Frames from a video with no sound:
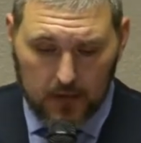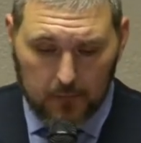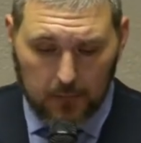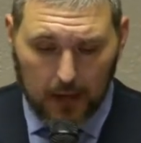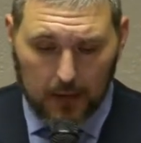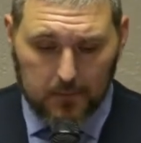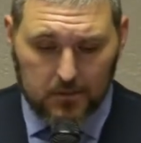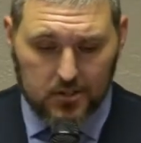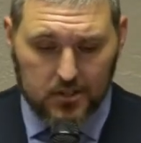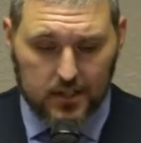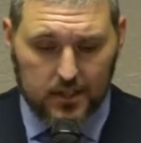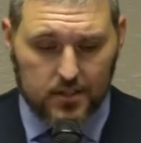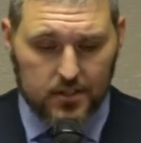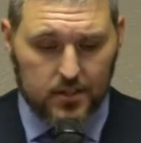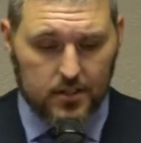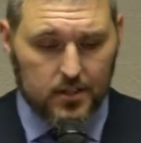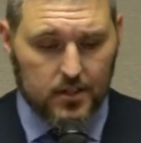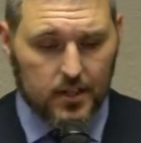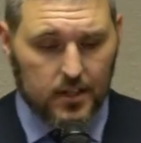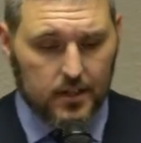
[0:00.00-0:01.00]
Bible
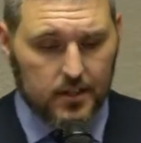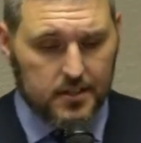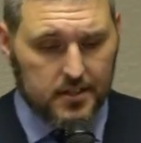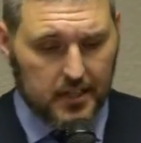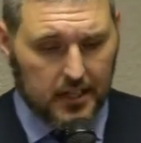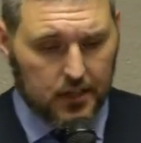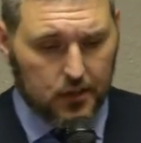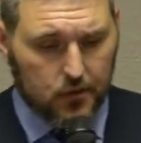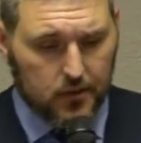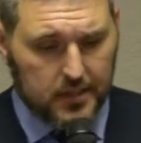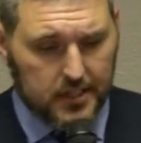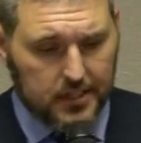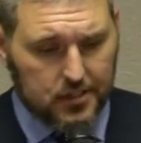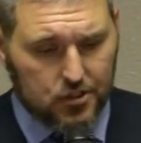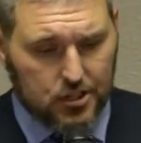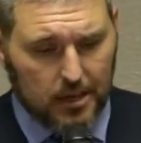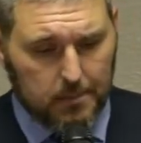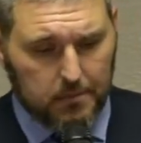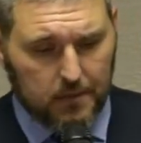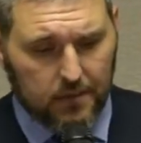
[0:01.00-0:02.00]
says in 2 Corinthians
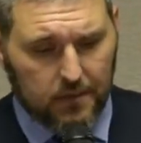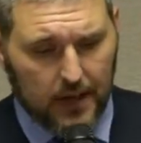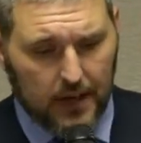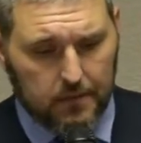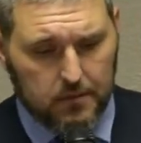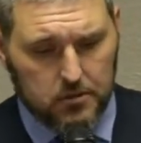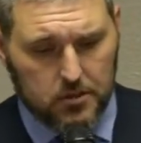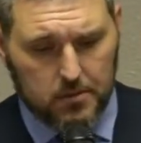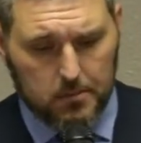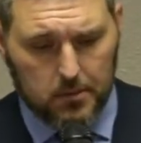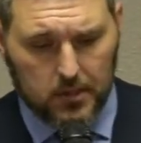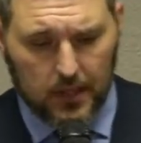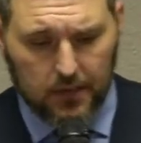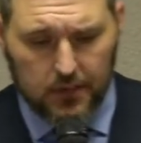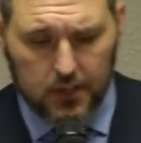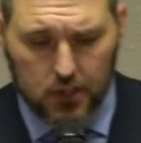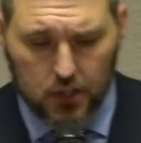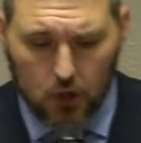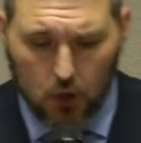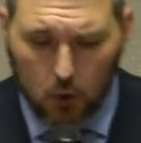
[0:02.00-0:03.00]
chapter 5 verse number
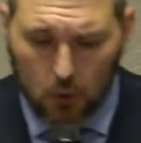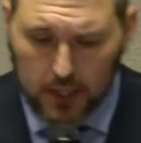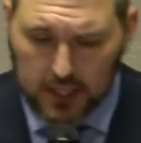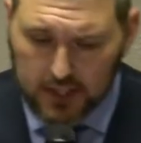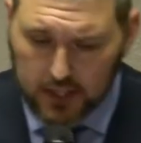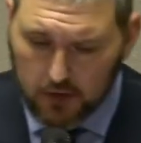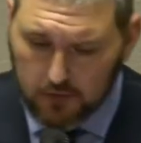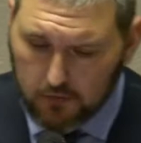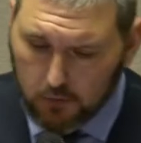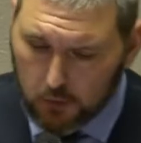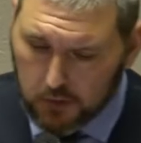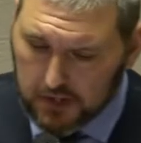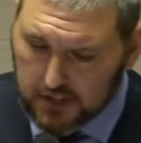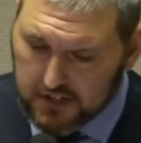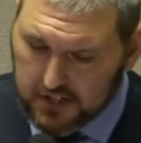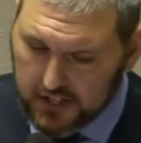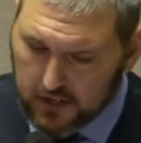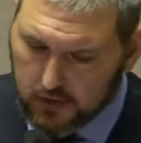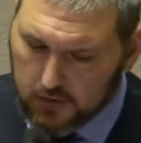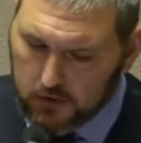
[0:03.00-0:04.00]
11, knowing therefore the
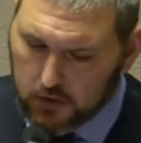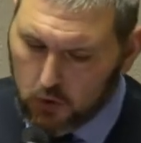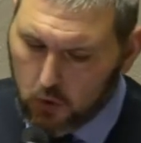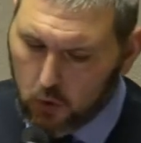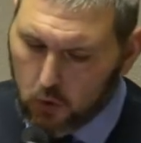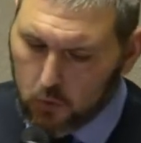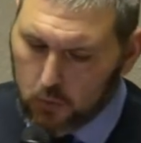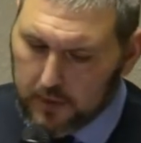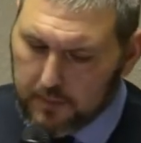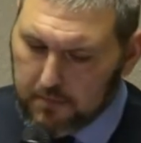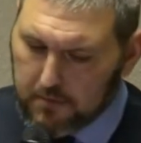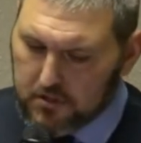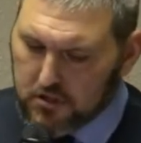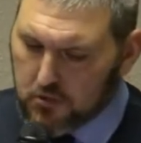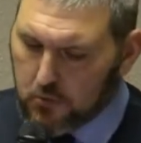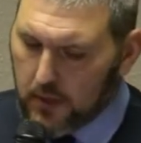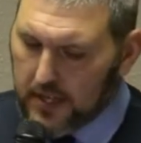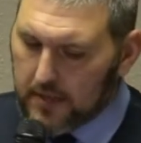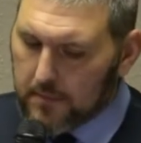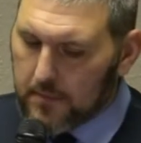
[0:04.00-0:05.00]
terror of the Lord, we
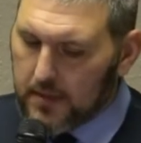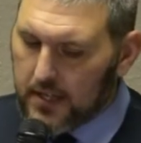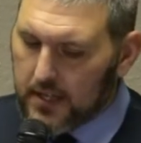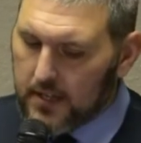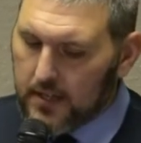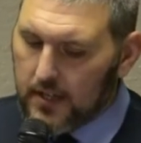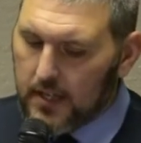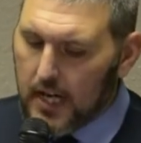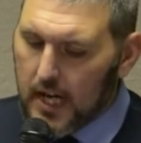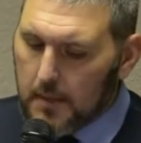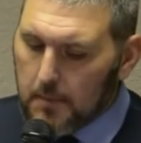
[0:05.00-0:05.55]
persuade men,